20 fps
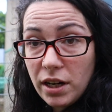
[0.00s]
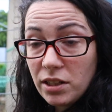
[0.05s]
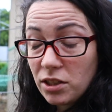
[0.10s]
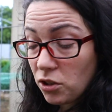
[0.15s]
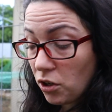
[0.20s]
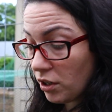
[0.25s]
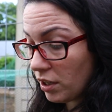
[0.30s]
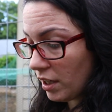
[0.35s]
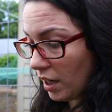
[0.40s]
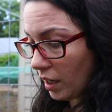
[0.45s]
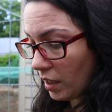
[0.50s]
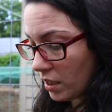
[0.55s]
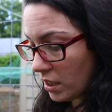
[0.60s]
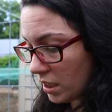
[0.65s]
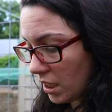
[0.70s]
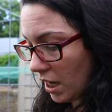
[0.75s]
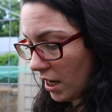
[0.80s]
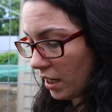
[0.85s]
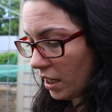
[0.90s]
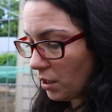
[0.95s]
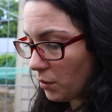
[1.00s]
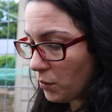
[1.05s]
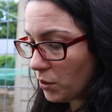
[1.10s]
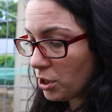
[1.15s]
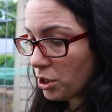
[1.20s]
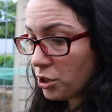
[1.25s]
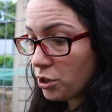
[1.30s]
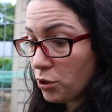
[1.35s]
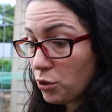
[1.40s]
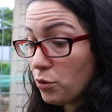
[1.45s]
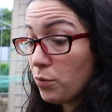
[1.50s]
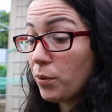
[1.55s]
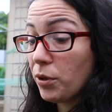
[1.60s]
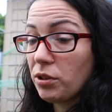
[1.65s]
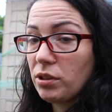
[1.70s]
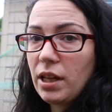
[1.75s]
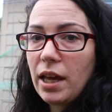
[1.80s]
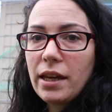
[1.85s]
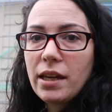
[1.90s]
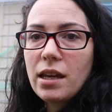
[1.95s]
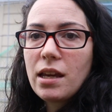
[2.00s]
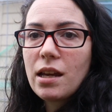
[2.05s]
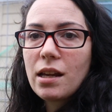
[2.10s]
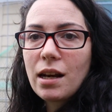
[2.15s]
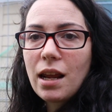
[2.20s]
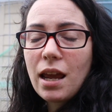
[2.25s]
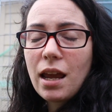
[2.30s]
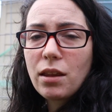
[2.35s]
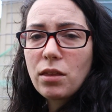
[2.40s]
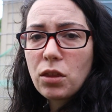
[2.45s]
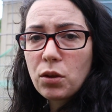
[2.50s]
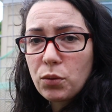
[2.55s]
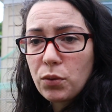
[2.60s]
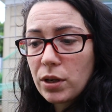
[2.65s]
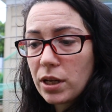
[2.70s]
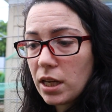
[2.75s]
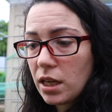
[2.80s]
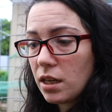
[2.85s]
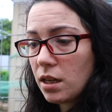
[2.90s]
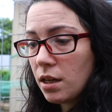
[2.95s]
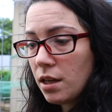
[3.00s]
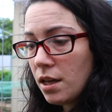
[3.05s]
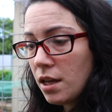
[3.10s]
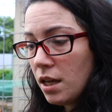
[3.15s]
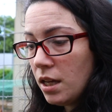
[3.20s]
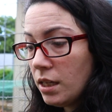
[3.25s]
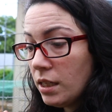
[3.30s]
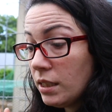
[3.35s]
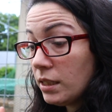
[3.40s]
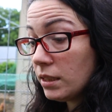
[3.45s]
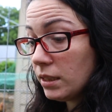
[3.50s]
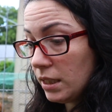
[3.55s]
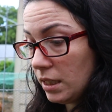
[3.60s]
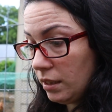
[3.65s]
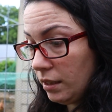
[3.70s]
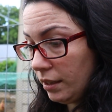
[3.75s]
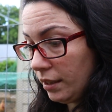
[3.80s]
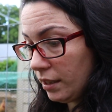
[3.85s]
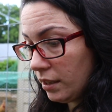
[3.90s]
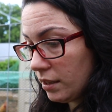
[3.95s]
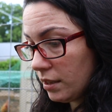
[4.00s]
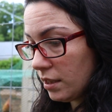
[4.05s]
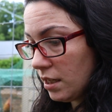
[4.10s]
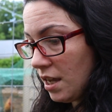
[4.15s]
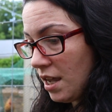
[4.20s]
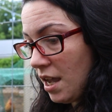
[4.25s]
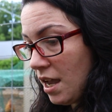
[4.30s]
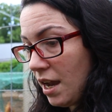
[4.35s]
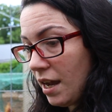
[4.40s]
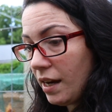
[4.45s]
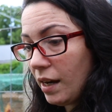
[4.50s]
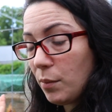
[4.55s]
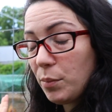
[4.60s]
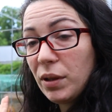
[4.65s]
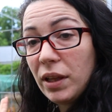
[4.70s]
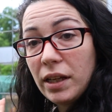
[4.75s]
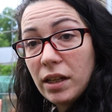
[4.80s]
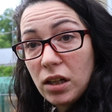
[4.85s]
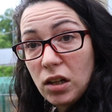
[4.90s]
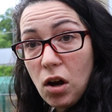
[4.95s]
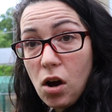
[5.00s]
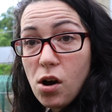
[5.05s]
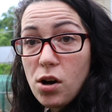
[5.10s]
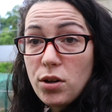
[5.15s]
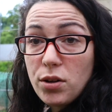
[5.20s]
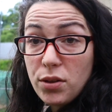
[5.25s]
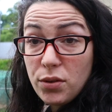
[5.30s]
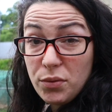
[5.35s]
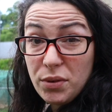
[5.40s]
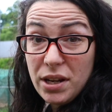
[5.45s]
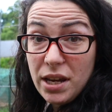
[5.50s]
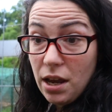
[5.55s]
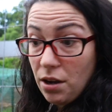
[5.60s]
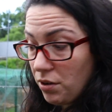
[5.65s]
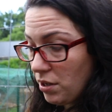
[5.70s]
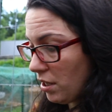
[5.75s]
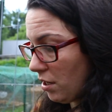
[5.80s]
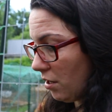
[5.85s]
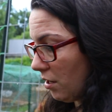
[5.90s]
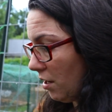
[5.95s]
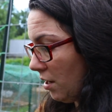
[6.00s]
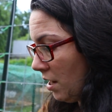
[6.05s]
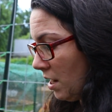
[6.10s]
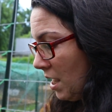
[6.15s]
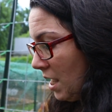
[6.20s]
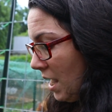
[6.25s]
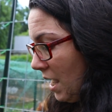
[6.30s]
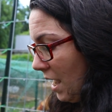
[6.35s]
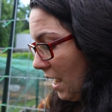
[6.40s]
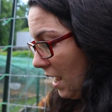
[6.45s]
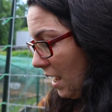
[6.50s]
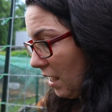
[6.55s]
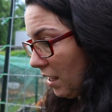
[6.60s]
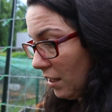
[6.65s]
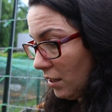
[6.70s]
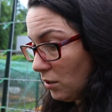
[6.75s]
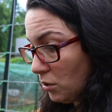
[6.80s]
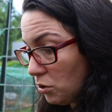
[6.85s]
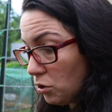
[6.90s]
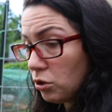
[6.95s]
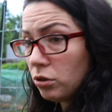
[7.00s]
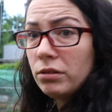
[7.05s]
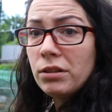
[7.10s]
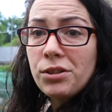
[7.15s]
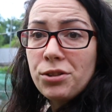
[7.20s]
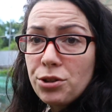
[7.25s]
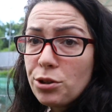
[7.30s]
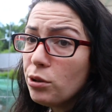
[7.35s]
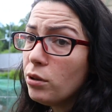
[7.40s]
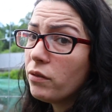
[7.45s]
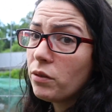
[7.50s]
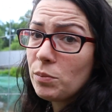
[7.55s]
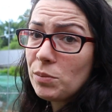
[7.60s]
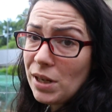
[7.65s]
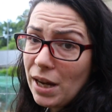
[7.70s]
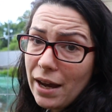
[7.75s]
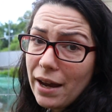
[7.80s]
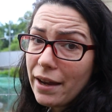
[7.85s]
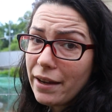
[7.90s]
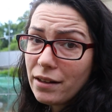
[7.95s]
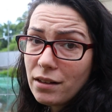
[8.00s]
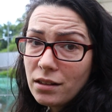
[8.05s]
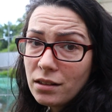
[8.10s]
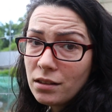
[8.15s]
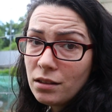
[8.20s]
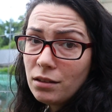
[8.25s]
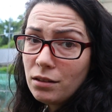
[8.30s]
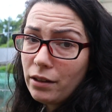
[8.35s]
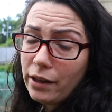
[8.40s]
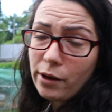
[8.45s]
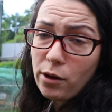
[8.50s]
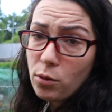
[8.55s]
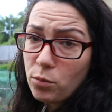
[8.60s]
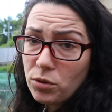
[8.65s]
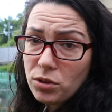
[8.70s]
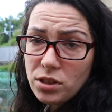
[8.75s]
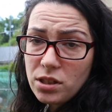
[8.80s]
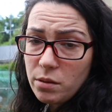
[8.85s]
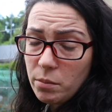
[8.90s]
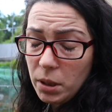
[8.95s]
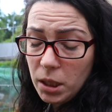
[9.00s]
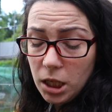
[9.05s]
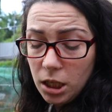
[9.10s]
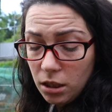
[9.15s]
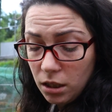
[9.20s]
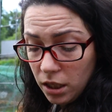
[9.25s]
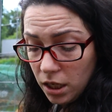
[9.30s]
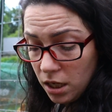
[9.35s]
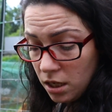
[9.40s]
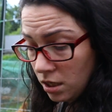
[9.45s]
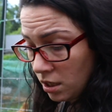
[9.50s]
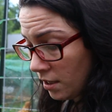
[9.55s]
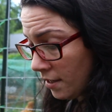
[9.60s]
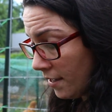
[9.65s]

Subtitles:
I started inside. It was super leggy and I had 3 seedlings. I planted all 3 out here and 2 of them died like almost immediately.